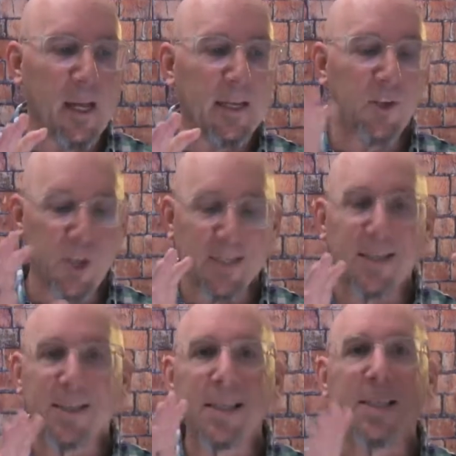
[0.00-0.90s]
In
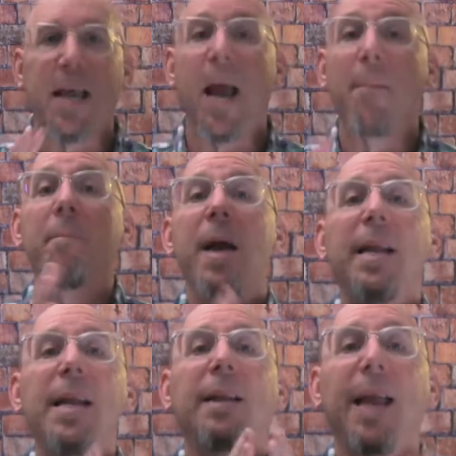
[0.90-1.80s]
Jesus's day,
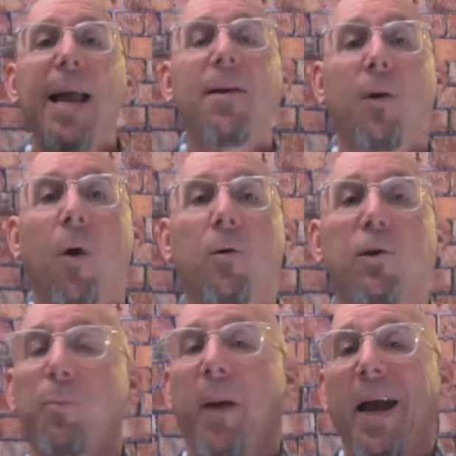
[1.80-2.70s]
many
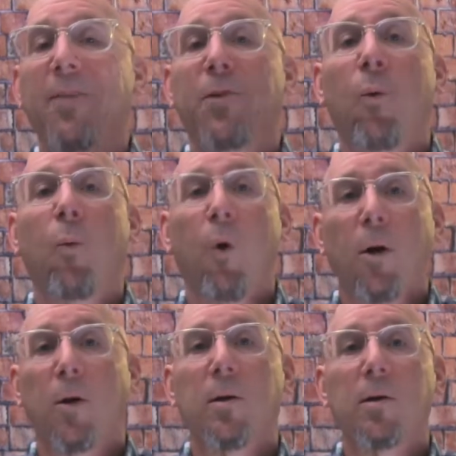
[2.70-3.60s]
landowners paid their
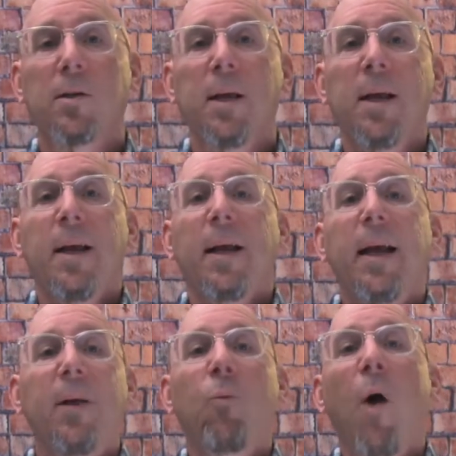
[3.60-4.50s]
workers
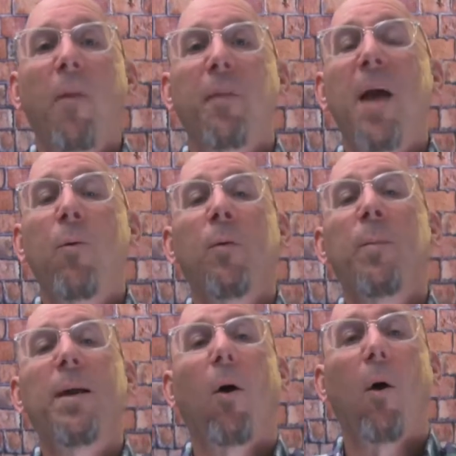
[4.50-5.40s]
in what they would
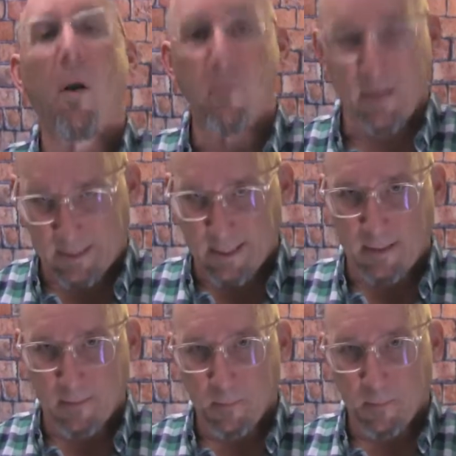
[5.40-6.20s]
be harvesting.